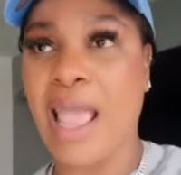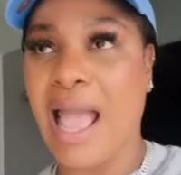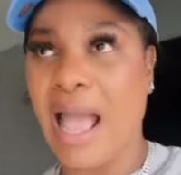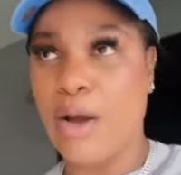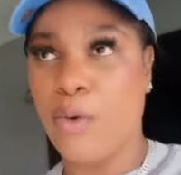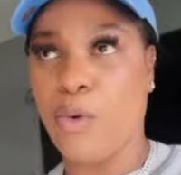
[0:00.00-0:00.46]

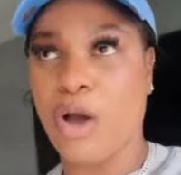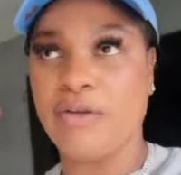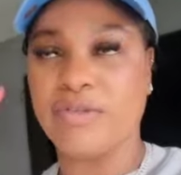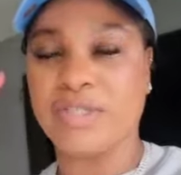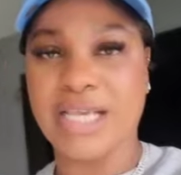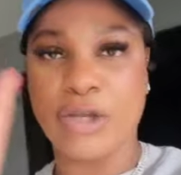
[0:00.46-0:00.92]
how
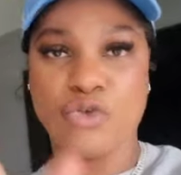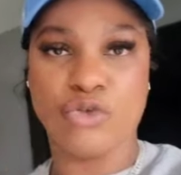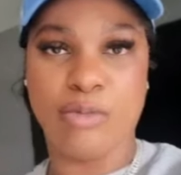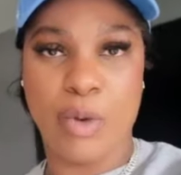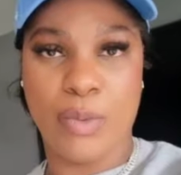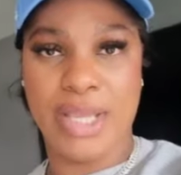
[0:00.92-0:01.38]
I've
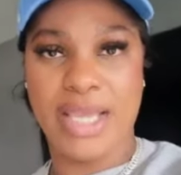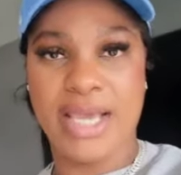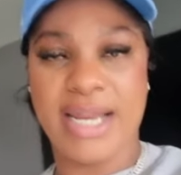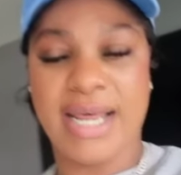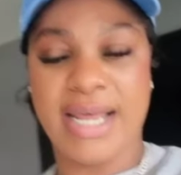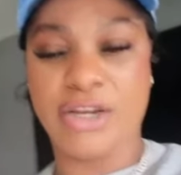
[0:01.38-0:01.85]
scheduled my
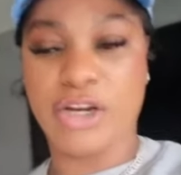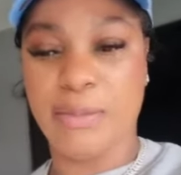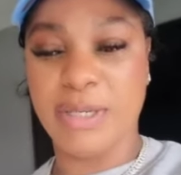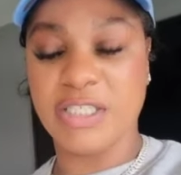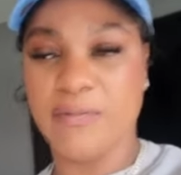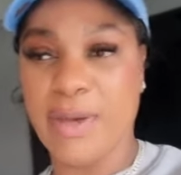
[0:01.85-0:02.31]
week and I had it on a
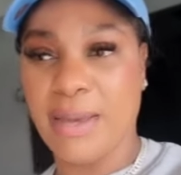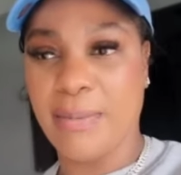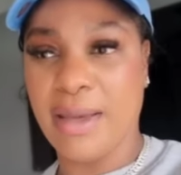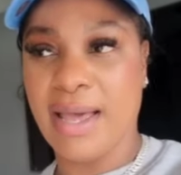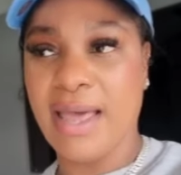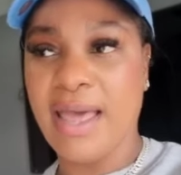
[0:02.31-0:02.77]
piece of
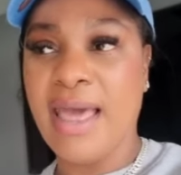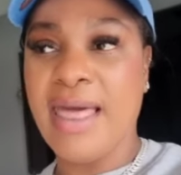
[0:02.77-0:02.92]
paper.